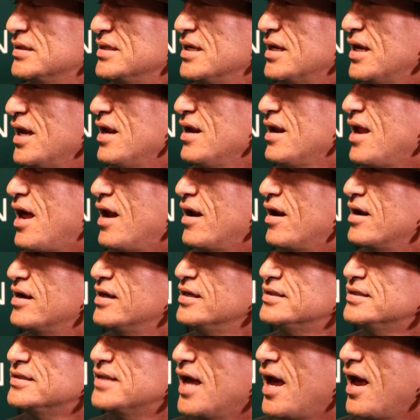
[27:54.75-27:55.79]
And again, that
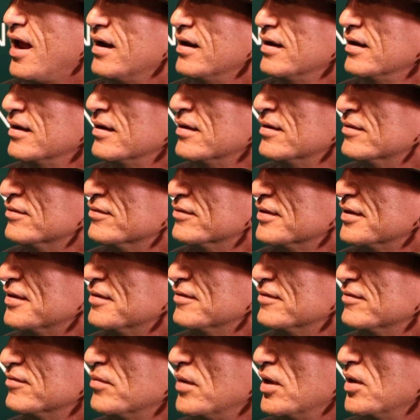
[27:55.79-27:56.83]
understanding
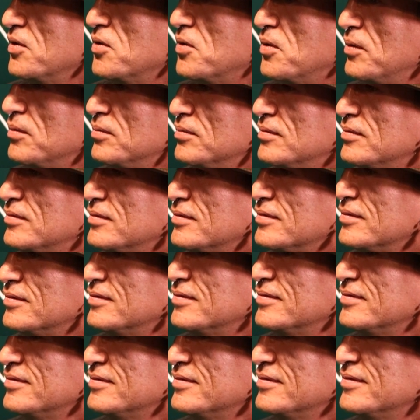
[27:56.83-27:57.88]
of my own
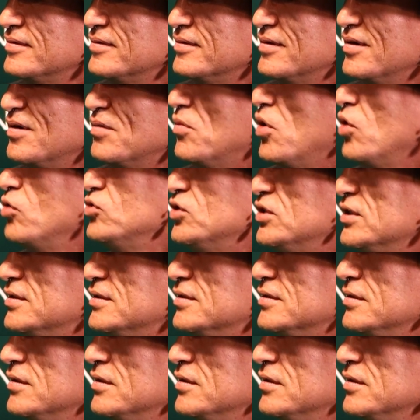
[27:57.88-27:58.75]
emotions